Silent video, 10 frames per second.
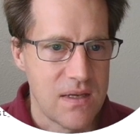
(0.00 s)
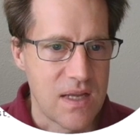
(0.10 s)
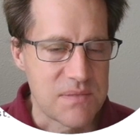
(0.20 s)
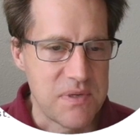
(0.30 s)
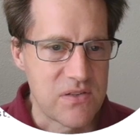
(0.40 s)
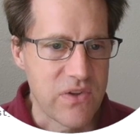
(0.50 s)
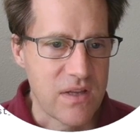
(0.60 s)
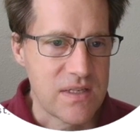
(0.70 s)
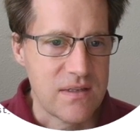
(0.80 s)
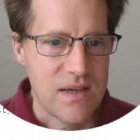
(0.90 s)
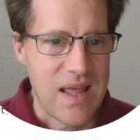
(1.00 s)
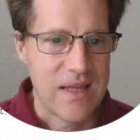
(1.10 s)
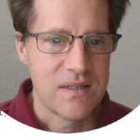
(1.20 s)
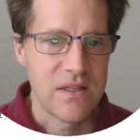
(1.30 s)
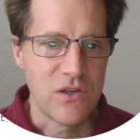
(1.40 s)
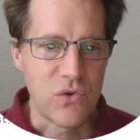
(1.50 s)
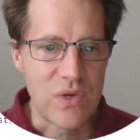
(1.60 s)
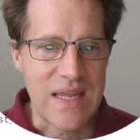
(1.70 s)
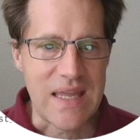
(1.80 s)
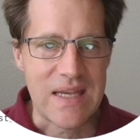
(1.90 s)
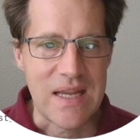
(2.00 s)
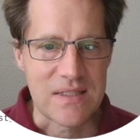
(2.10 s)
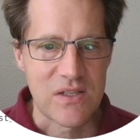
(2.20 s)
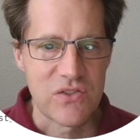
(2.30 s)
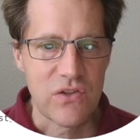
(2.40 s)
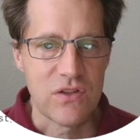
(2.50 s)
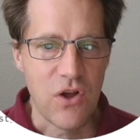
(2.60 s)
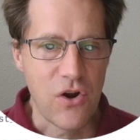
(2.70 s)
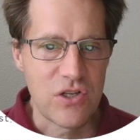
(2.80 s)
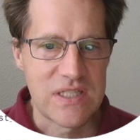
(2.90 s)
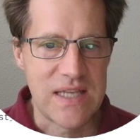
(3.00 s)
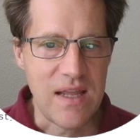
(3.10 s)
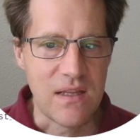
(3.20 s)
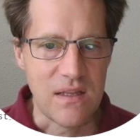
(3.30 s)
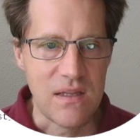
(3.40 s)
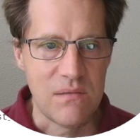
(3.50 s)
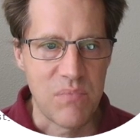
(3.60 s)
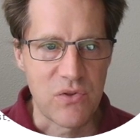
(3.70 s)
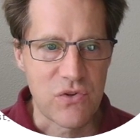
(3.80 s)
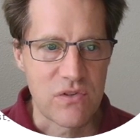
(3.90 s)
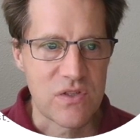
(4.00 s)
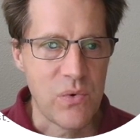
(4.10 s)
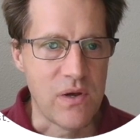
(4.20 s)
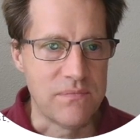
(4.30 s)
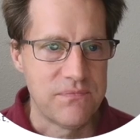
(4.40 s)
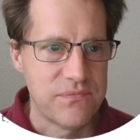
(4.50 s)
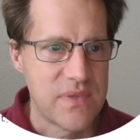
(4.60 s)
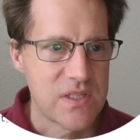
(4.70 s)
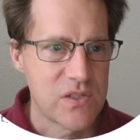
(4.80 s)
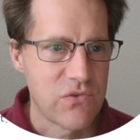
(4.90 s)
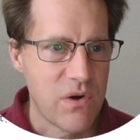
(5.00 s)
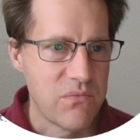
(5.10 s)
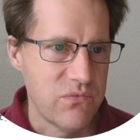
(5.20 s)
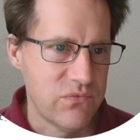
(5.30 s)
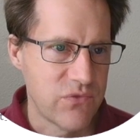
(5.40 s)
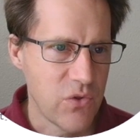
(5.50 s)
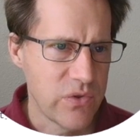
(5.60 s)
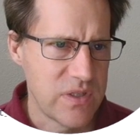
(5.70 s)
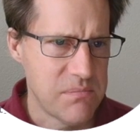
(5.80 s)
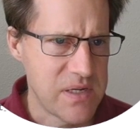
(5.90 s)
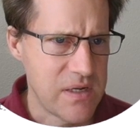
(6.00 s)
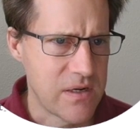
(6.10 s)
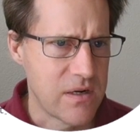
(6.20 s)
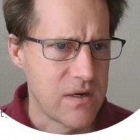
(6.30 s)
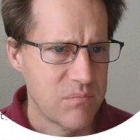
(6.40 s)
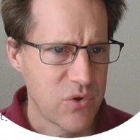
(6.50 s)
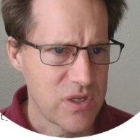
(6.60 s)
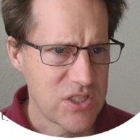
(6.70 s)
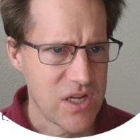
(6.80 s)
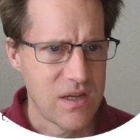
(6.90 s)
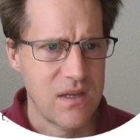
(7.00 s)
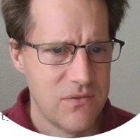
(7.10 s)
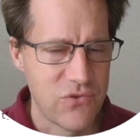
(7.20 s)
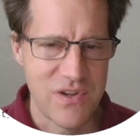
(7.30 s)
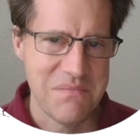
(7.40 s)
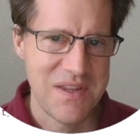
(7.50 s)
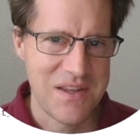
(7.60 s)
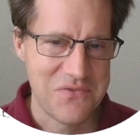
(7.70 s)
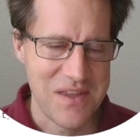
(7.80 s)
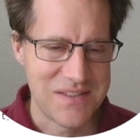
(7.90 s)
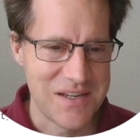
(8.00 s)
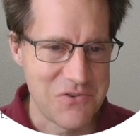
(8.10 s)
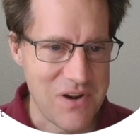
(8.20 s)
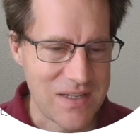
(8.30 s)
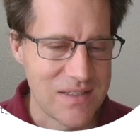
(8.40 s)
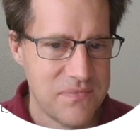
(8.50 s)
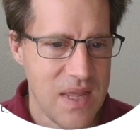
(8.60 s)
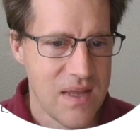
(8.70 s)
Next piece of content, handling unique indexes on large data in PostgreSQL. This is from Volodymyr Potichuk. Forgive me if that's incorrect.